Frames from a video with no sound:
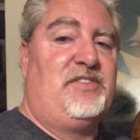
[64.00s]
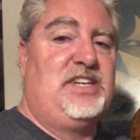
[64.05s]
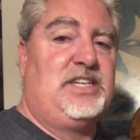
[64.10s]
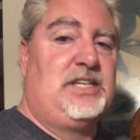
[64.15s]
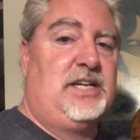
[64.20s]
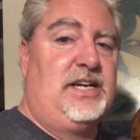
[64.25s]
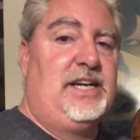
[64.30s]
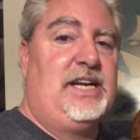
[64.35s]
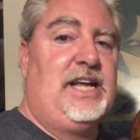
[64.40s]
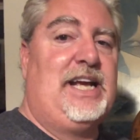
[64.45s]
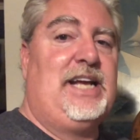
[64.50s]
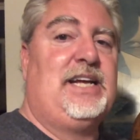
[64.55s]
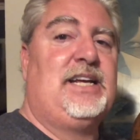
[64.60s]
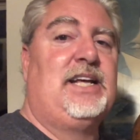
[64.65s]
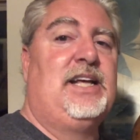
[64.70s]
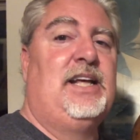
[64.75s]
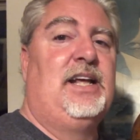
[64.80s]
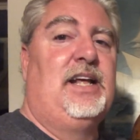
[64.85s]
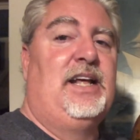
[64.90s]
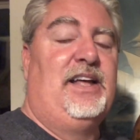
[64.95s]
every Sunday night.
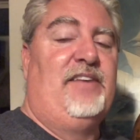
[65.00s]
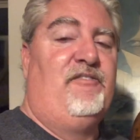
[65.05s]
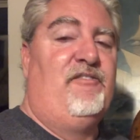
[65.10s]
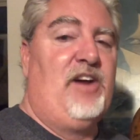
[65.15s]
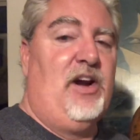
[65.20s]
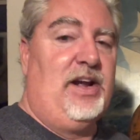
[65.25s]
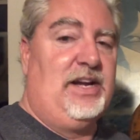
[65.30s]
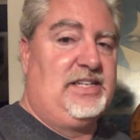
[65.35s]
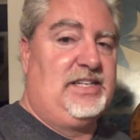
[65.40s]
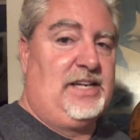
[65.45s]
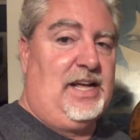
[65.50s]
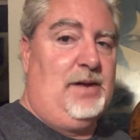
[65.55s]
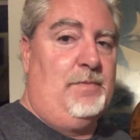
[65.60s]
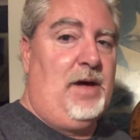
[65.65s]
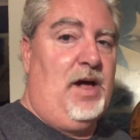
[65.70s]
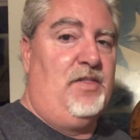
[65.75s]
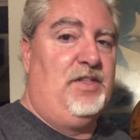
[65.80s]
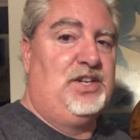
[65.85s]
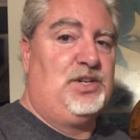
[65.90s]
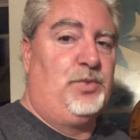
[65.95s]
Very excited
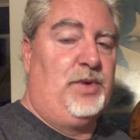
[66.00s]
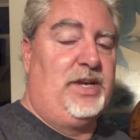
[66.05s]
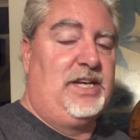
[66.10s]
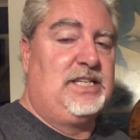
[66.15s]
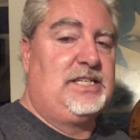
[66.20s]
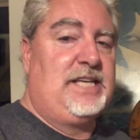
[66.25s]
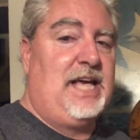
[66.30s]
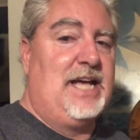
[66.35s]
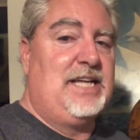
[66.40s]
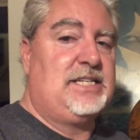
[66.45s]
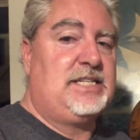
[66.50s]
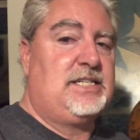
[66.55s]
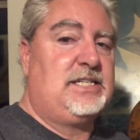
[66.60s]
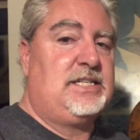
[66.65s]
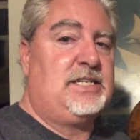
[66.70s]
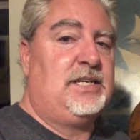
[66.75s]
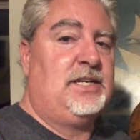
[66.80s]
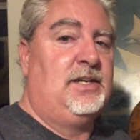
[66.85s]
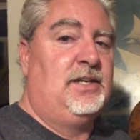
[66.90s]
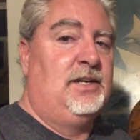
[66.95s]
about this week's
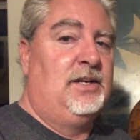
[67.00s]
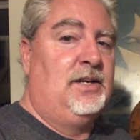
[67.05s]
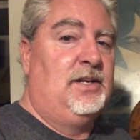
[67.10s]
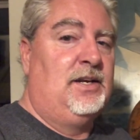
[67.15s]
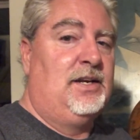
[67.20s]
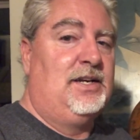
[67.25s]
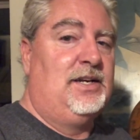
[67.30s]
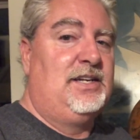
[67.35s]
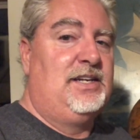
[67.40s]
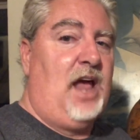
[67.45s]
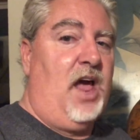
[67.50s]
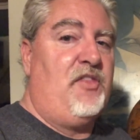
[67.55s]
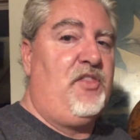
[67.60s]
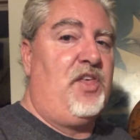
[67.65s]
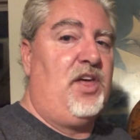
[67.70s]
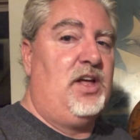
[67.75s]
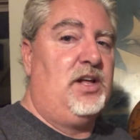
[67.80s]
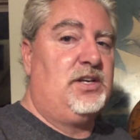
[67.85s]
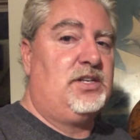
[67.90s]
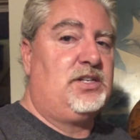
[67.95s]
guest,
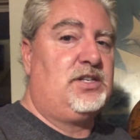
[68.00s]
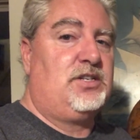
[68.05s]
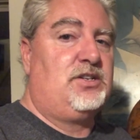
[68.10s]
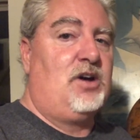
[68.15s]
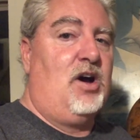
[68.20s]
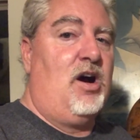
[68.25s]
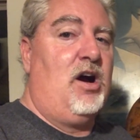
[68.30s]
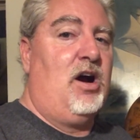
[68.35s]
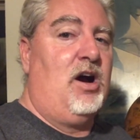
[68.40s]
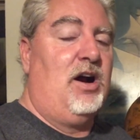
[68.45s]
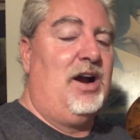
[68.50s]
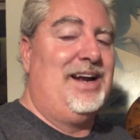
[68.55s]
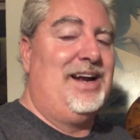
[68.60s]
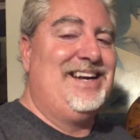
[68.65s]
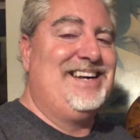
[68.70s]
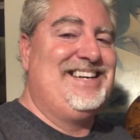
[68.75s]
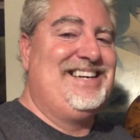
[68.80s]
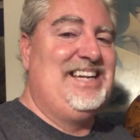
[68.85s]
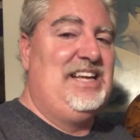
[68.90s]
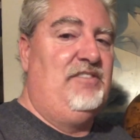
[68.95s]
Death Star
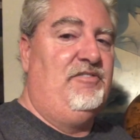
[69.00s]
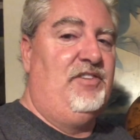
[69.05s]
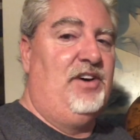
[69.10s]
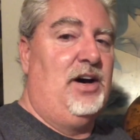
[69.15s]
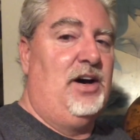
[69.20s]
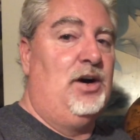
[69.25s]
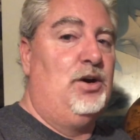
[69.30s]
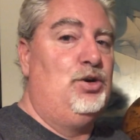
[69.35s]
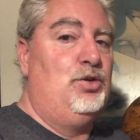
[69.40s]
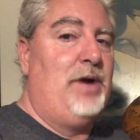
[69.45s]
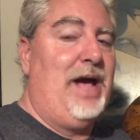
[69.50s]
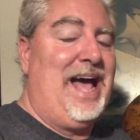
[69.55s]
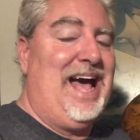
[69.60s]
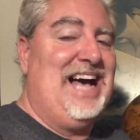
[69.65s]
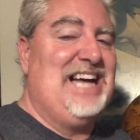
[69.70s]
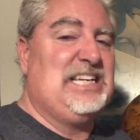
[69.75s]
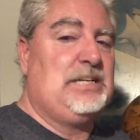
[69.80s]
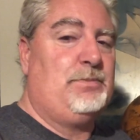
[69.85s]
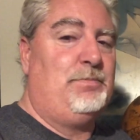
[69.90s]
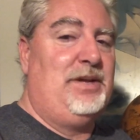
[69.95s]
Diva, who
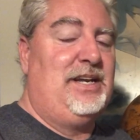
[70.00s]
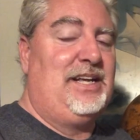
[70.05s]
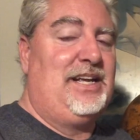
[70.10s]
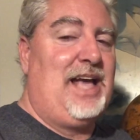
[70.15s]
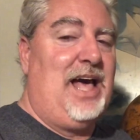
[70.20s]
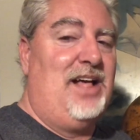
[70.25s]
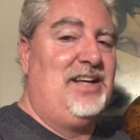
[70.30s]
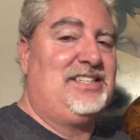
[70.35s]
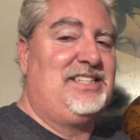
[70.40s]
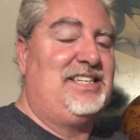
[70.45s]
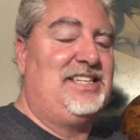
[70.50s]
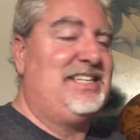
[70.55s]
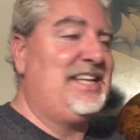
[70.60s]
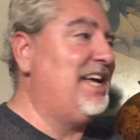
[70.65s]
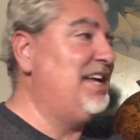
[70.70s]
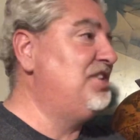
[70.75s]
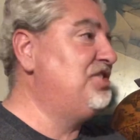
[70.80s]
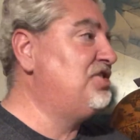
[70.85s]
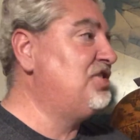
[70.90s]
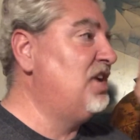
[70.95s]
has been to Galaxy's
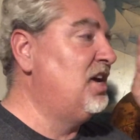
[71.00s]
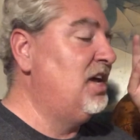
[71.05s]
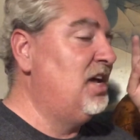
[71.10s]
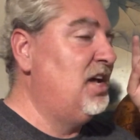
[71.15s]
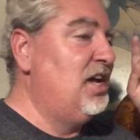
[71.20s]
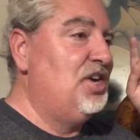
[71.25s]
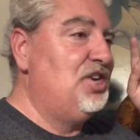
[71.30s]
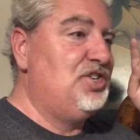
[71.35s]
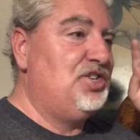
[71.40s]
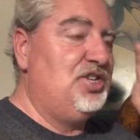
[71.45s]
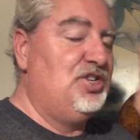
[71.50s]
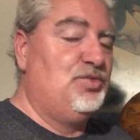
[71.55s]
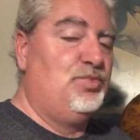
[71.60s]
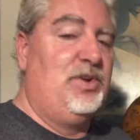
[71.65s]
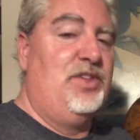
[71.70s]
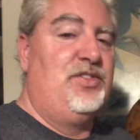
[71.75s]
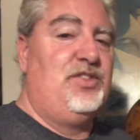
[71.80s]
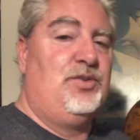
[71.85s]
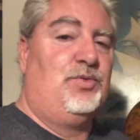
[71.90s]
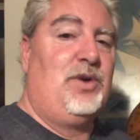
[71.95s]
Edge She's
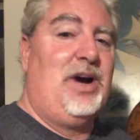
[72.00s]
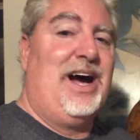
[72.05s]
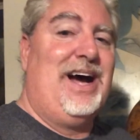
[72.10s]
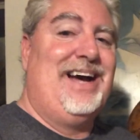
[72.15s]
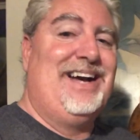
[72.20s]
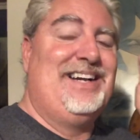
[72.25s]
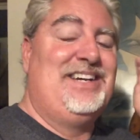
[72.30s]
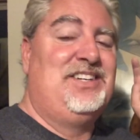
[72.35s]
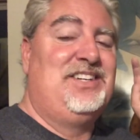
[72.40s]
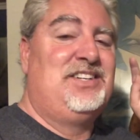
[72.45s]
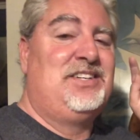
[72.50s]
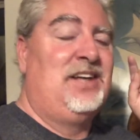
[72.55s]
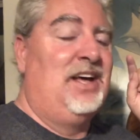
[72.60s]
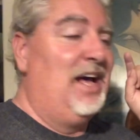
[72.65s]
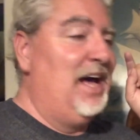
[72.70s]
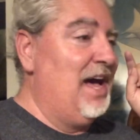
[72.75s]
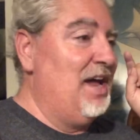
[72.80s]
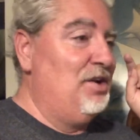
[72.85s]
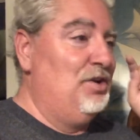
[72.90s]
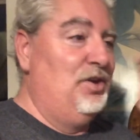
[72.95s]
ridden the rides.
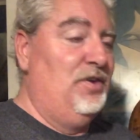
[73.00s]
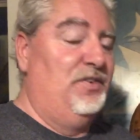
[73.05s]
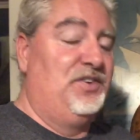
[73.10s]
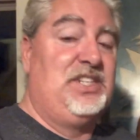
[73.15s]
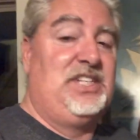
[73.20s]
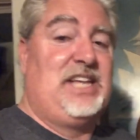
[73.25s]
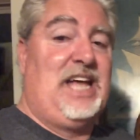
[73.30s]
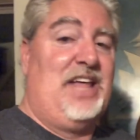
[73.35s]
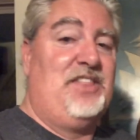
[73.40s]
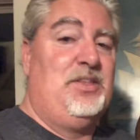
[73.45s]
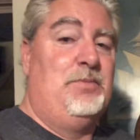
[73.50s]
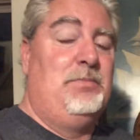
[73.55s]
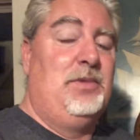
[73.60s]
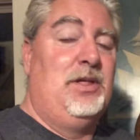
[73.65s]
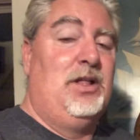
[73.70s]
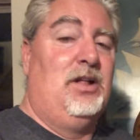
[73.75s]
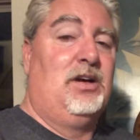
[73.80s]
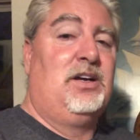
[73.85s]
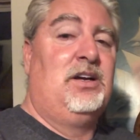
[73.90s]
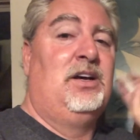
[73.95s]
I don't know if she's had the
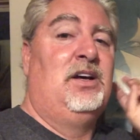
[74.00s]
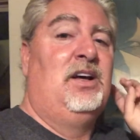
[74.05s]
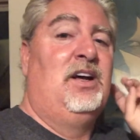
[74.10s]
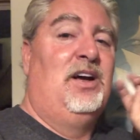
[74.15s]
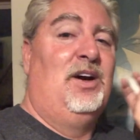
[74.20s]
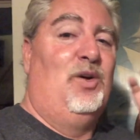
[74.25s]
milk,